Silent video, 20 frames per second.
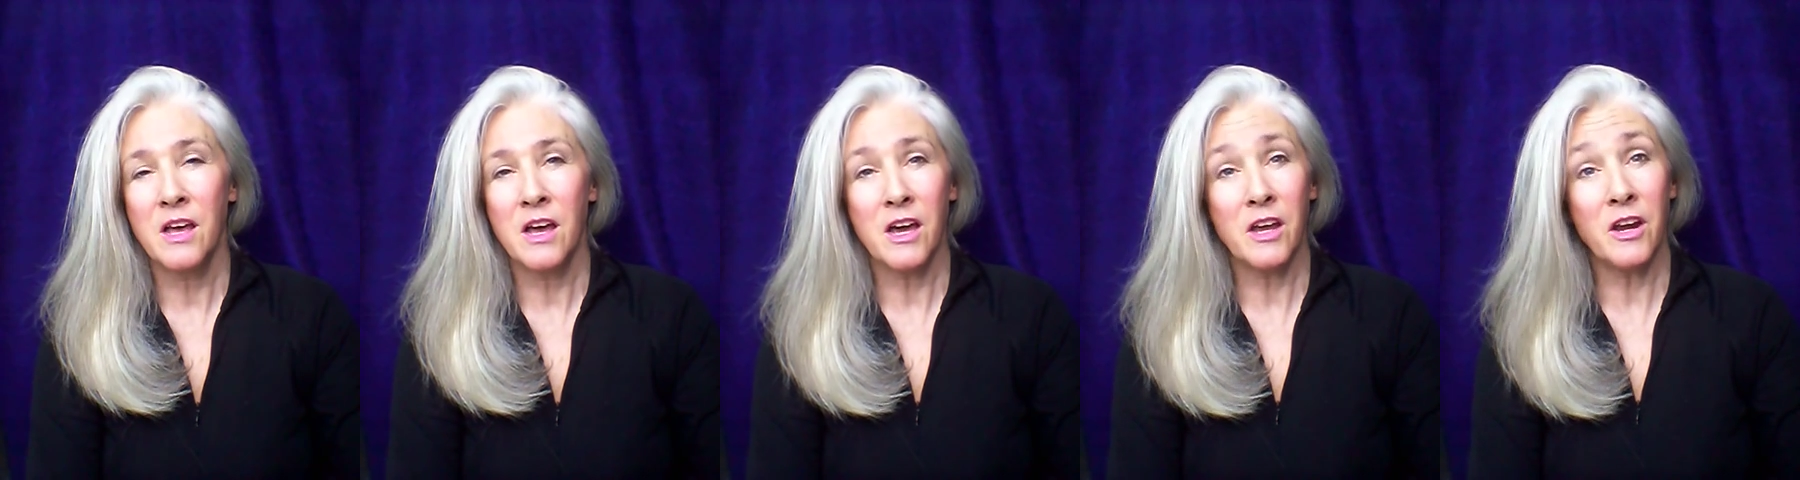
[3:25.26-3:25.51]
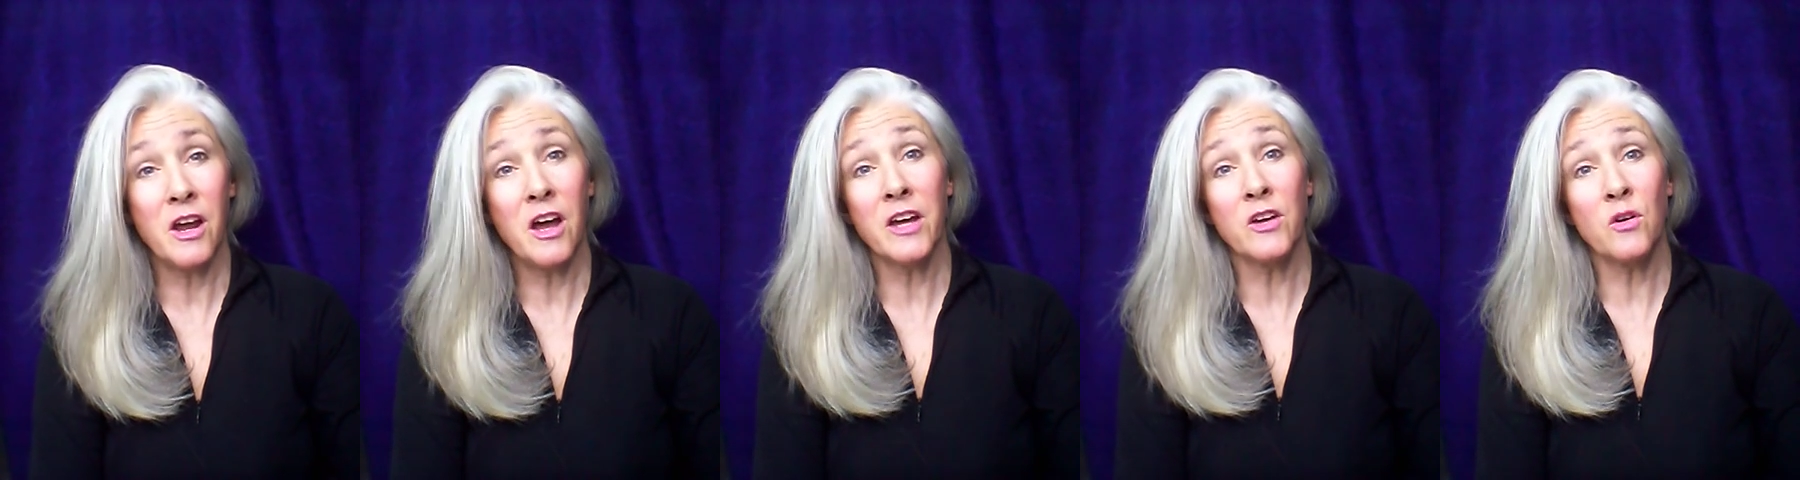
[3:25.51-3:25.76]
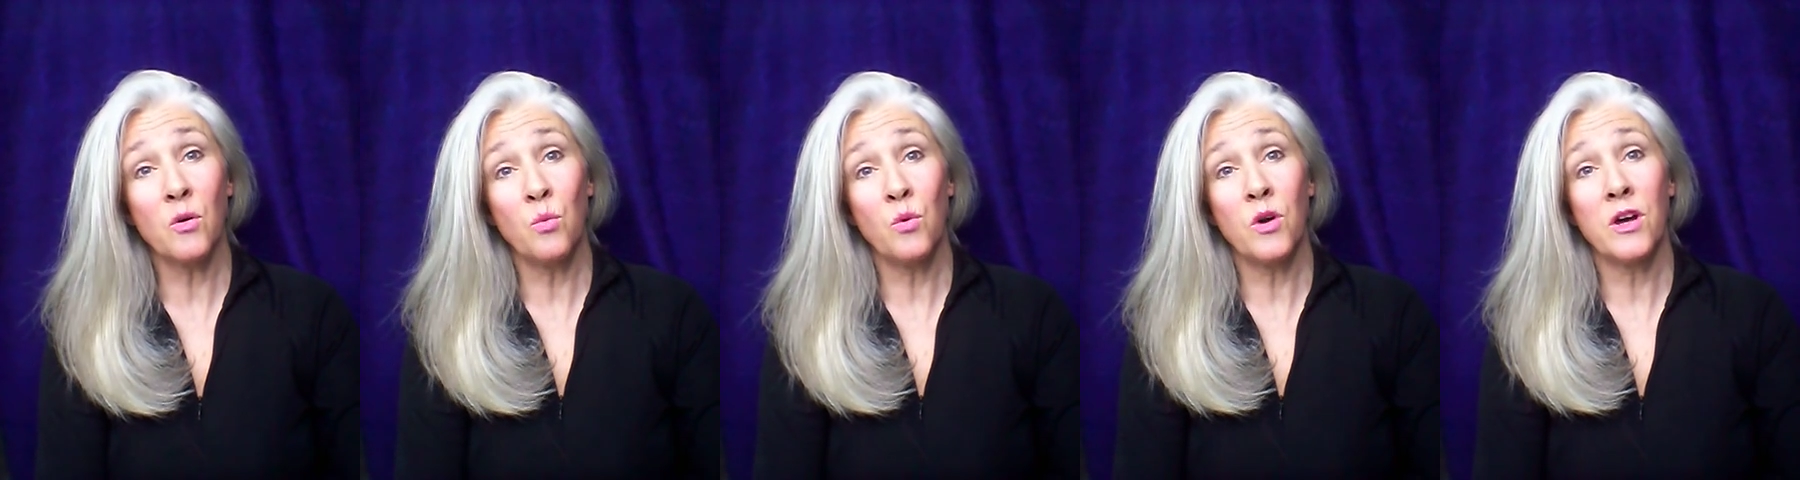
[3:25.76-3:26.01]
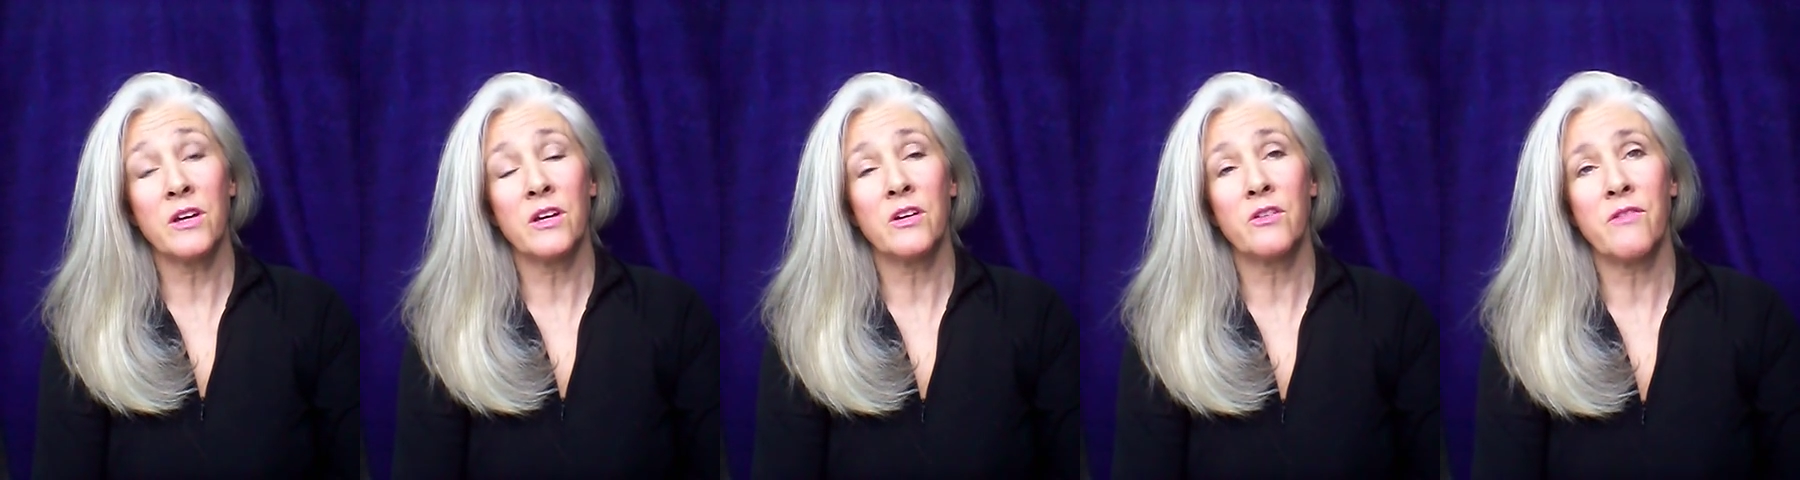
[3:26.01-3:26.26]
I got
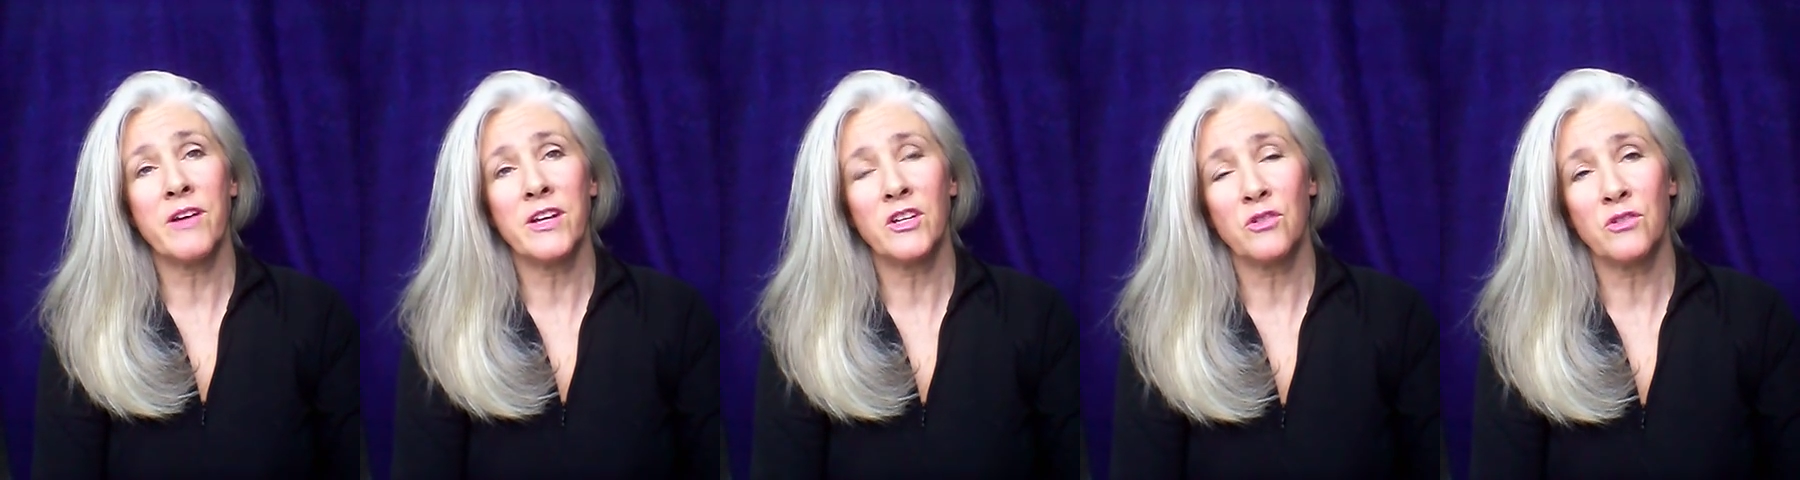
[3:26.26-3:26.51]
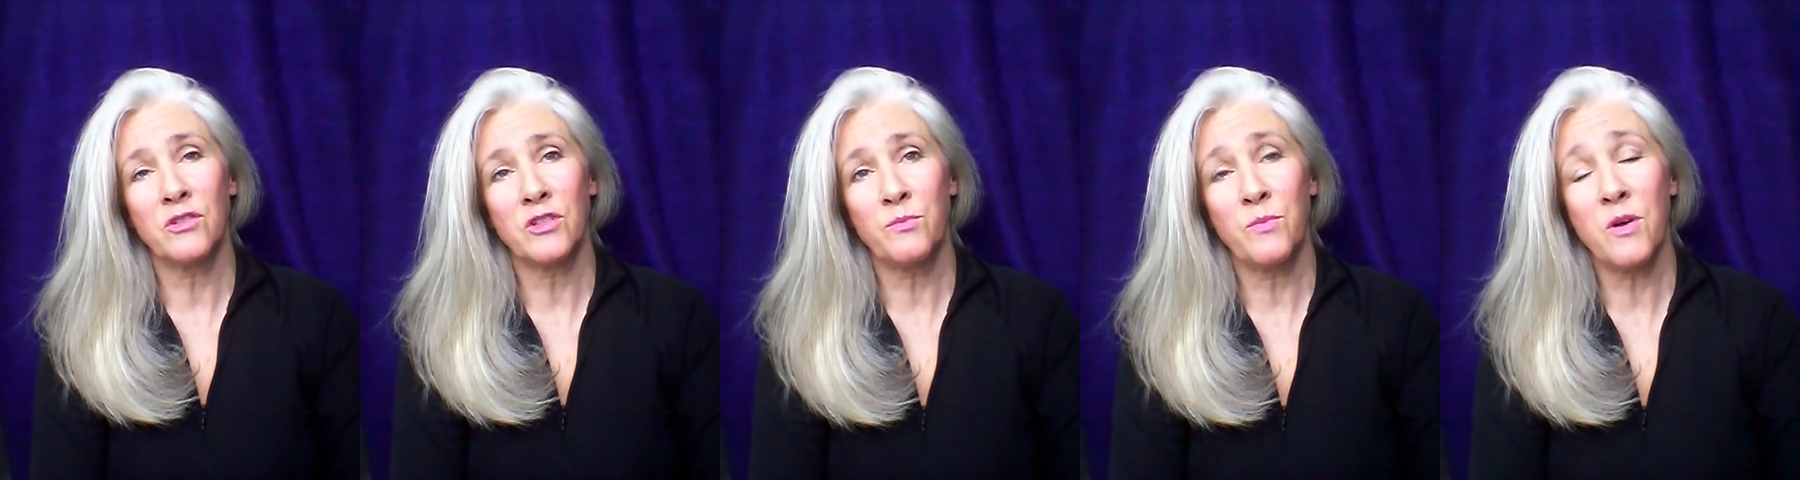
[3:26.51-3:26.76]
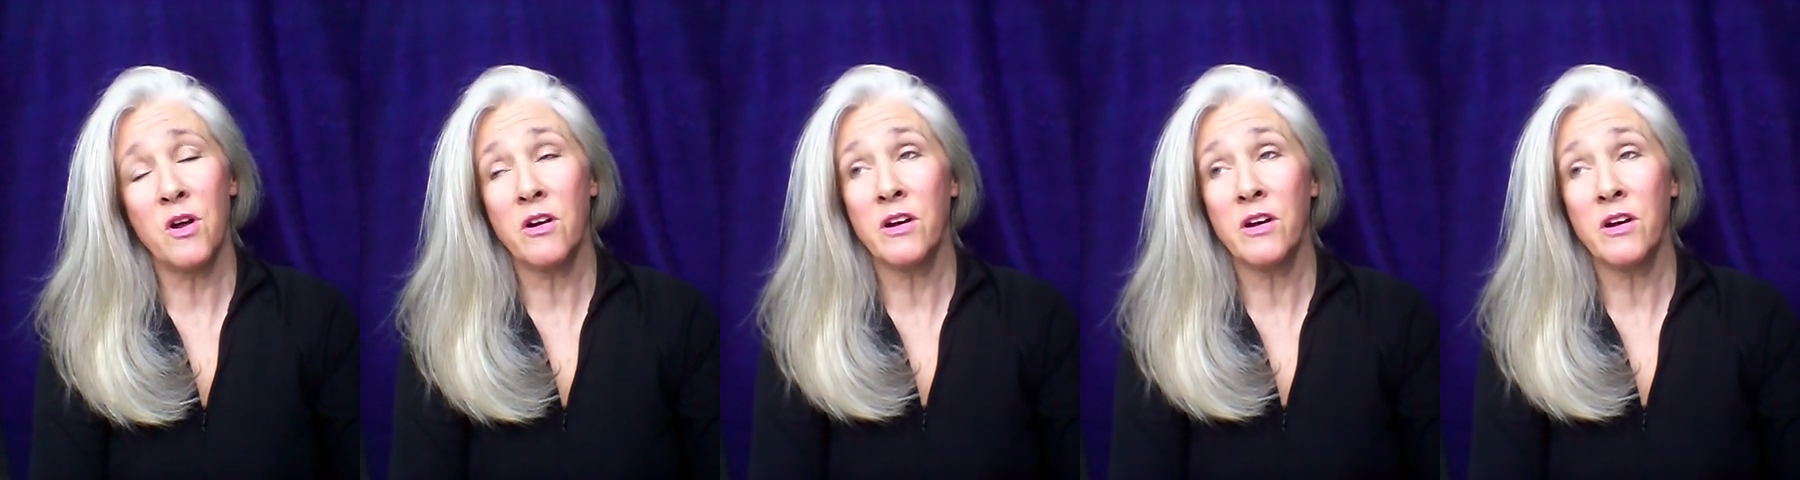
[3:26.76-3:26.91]
work at Greyshot Spa,